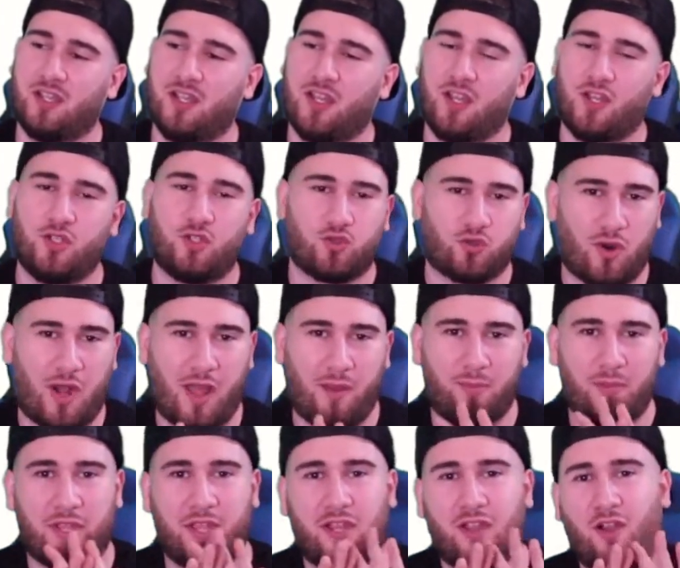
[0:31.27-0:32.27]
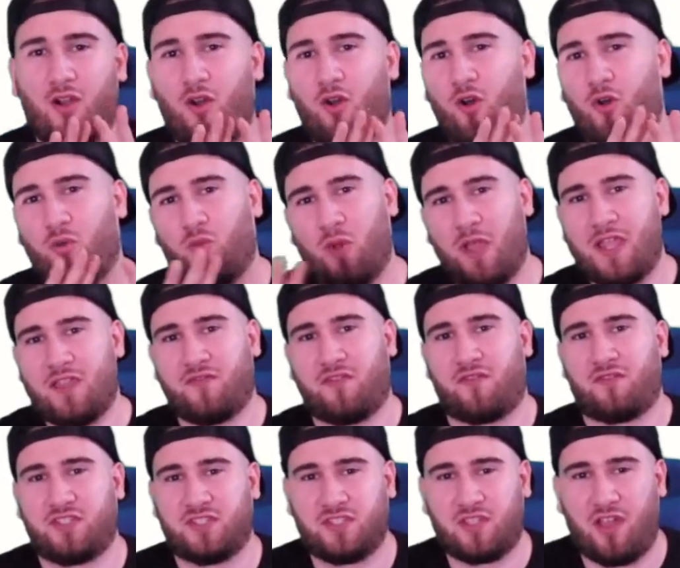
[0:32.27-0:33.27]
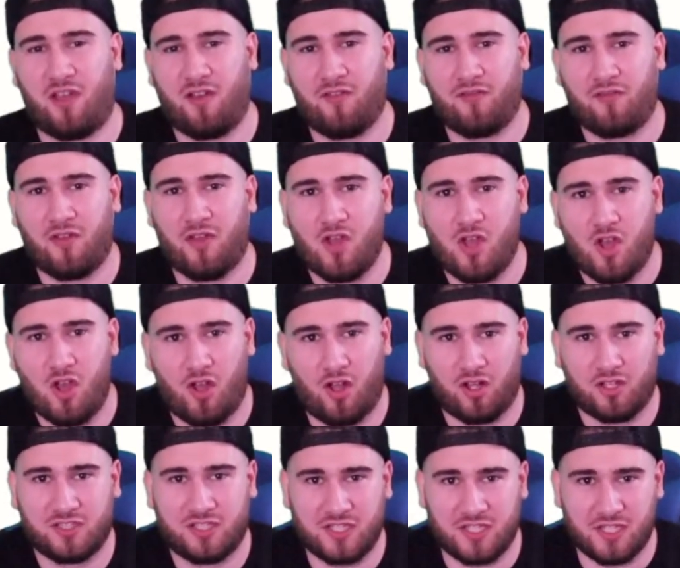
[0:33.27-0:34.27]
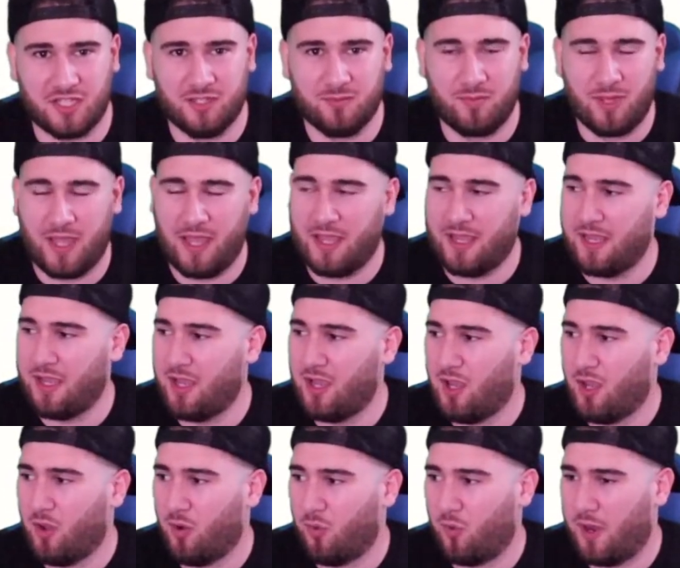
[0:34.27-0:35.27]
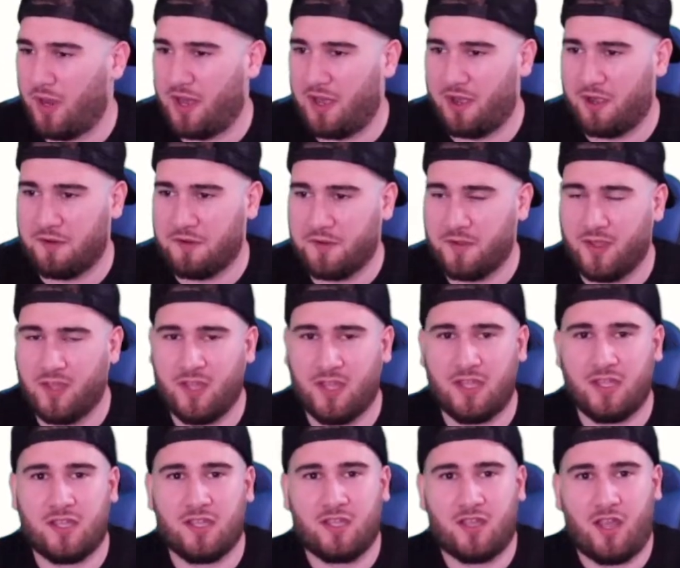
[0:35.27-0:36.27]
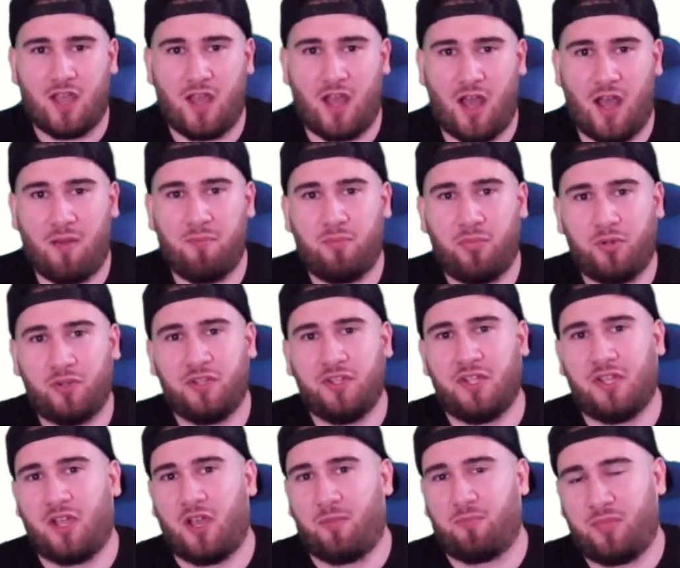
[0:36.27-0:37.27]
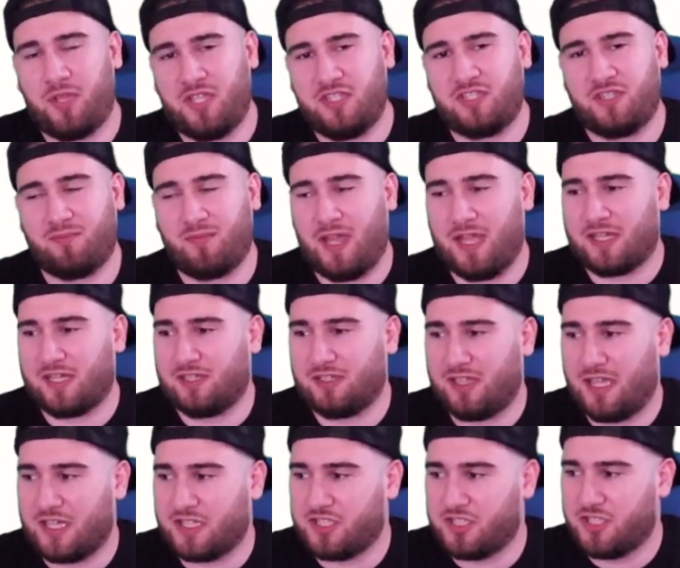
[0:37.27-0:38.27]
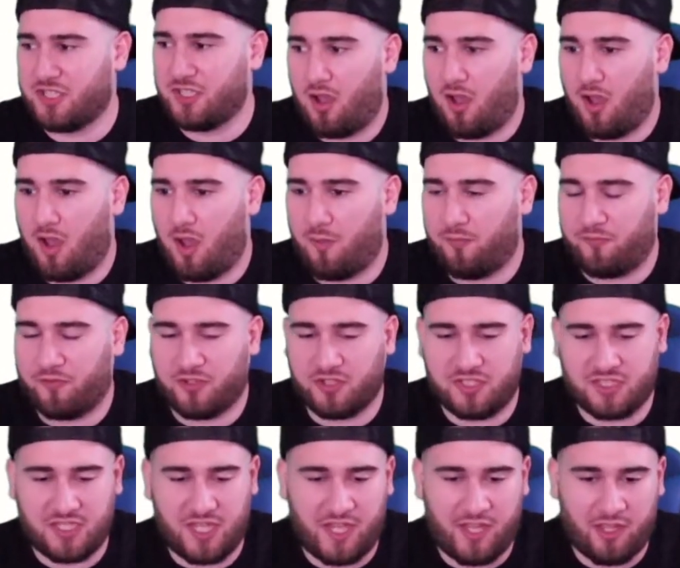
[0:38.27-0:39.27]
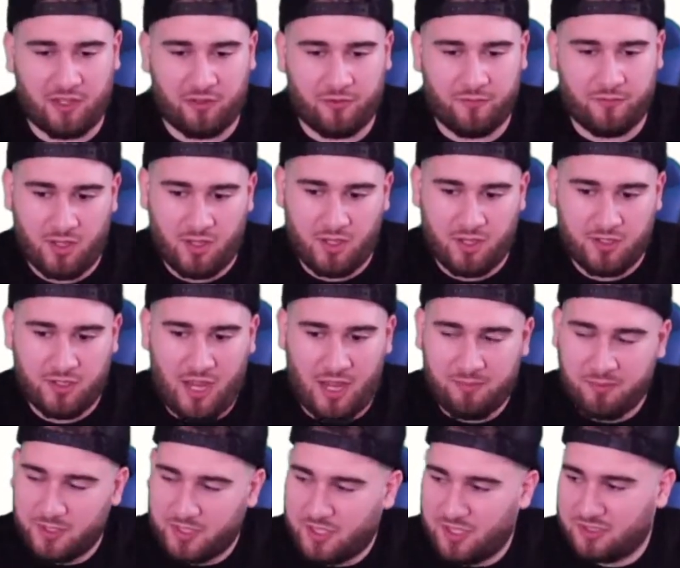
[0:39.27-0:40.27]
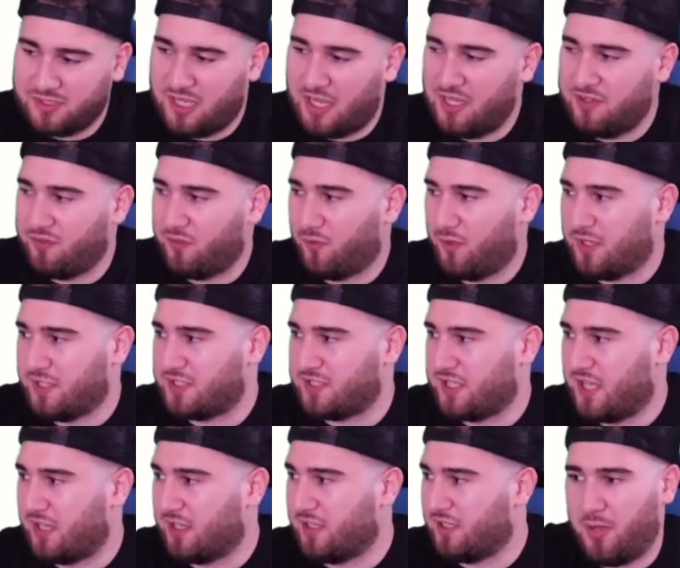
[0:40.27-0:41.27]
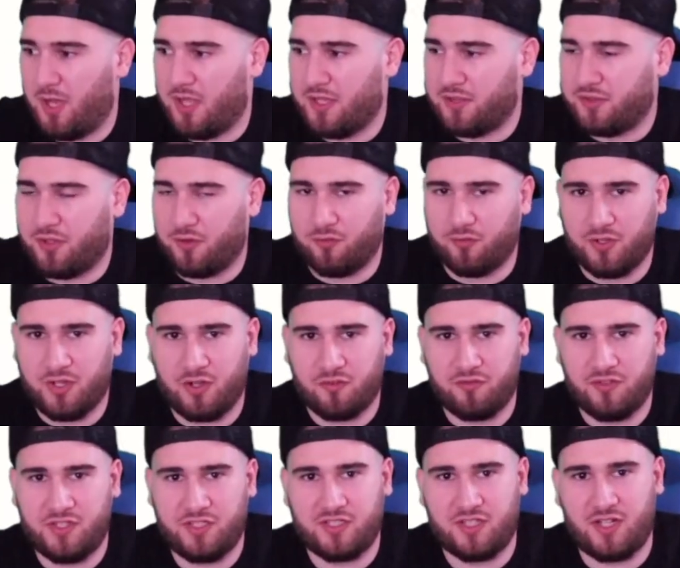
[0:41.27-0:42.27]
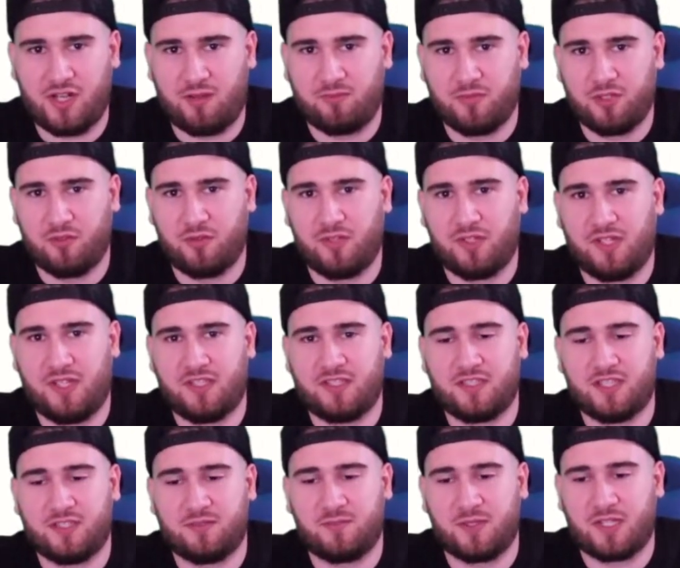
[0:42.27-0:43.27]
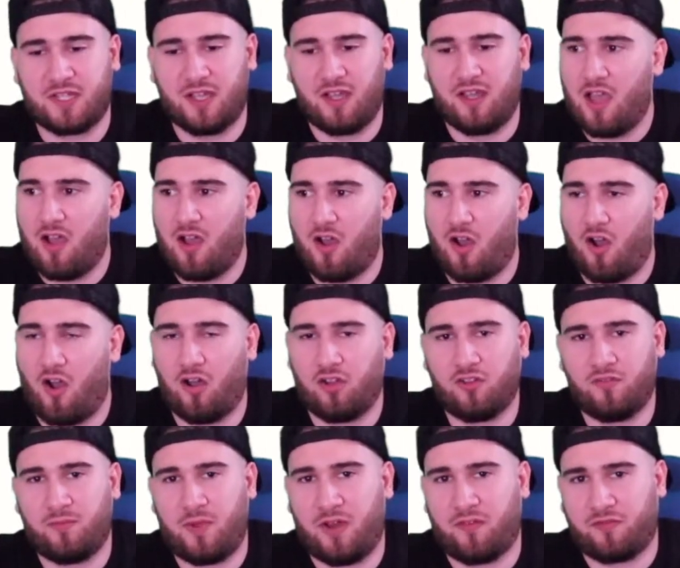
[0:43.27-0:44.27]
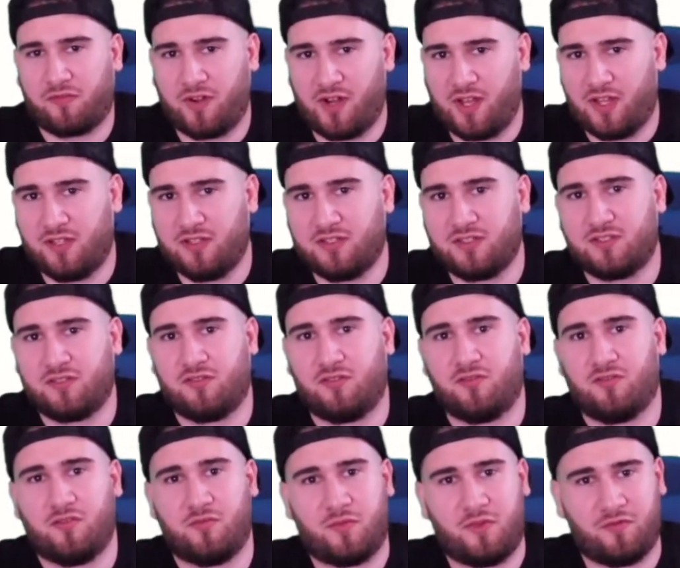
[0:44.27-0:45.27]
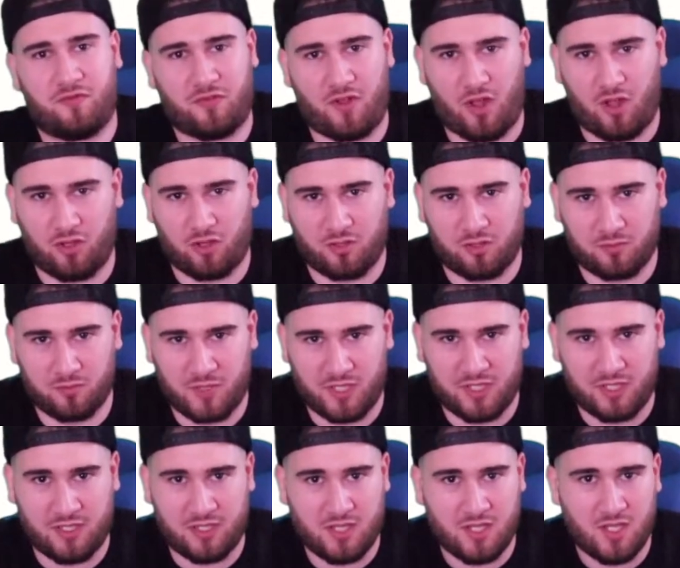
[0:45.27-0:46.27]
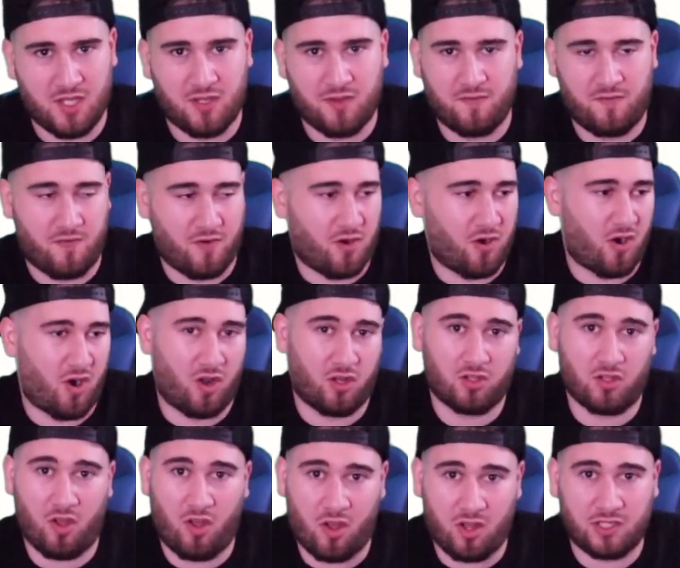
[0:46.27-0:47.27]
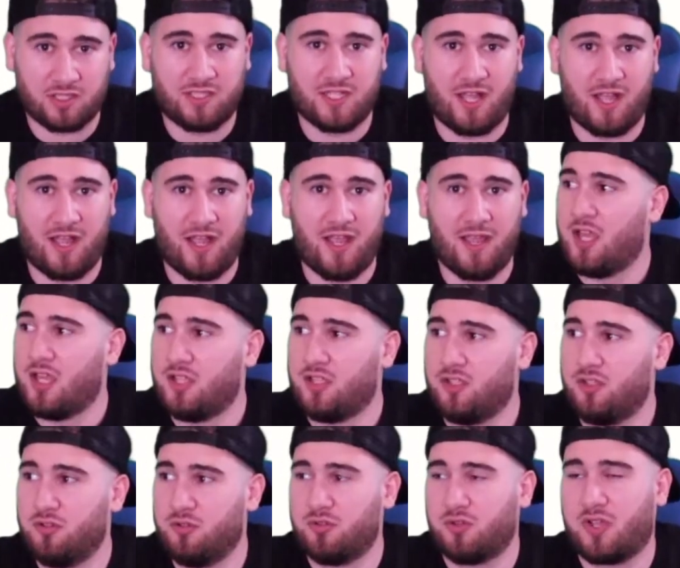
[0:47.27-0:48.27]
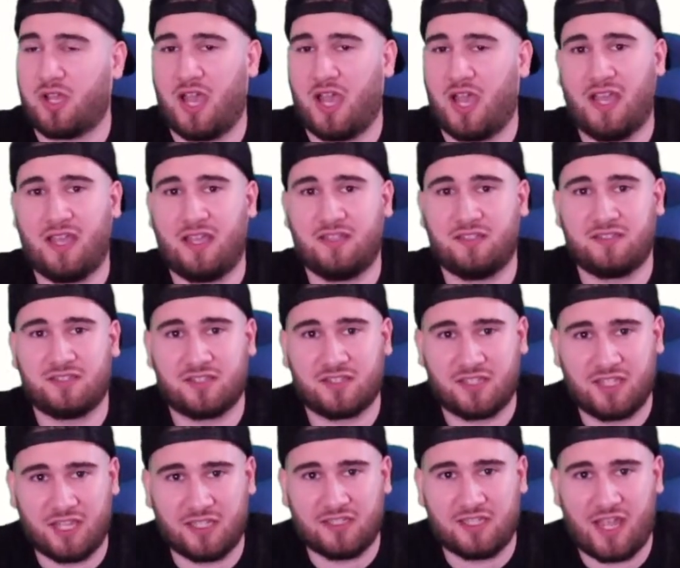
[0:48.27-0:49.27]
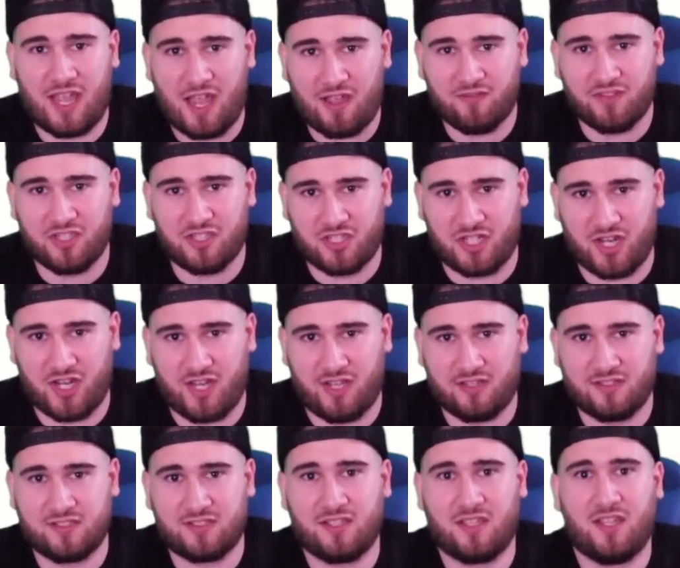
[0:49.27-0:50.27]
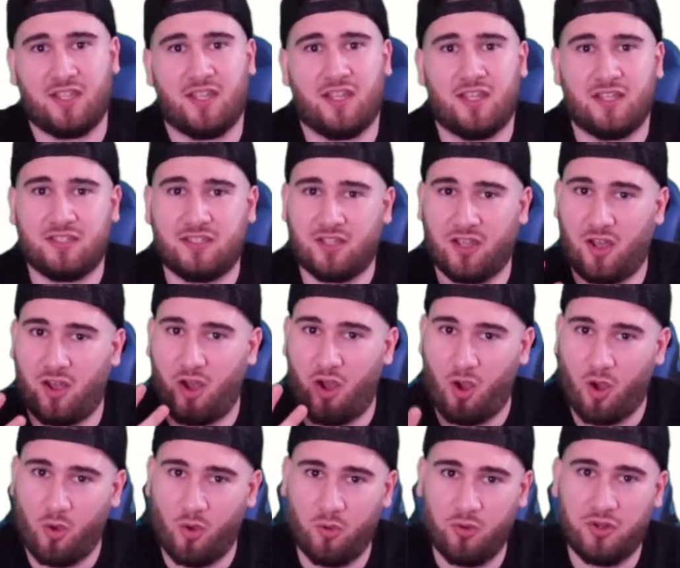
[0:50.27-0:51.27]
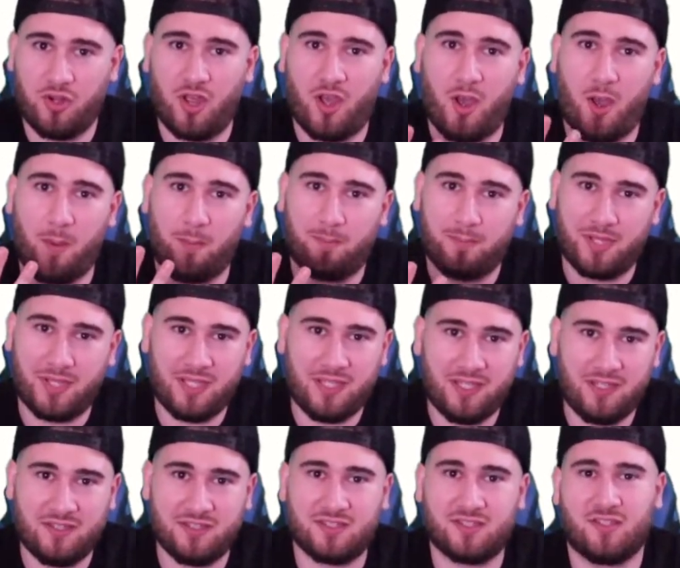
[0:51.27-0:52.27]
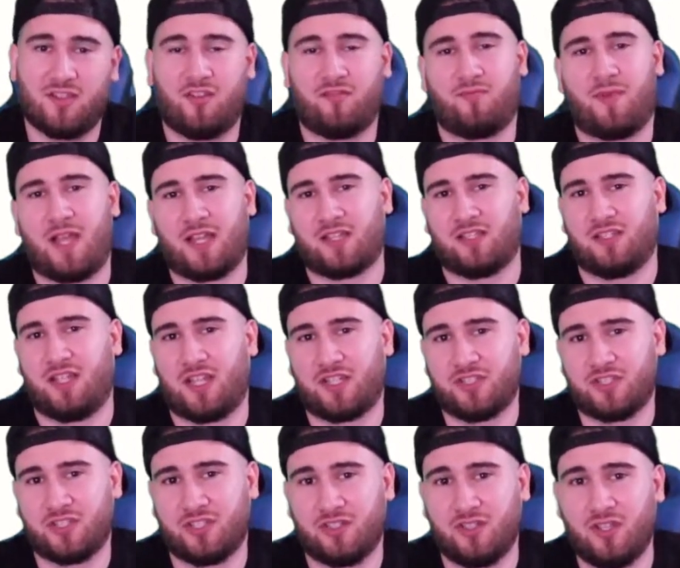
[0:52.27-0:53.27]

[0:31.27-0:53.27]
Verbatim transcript: dropping a whole wave of stuff onto eBay, where I'm putting a piece of my collection up for sale. Not because I even want to sell it. The real reason I'm doing this is because all of my friends who have been following me for a long time, you guys get to have the chance to own a piece of my collection.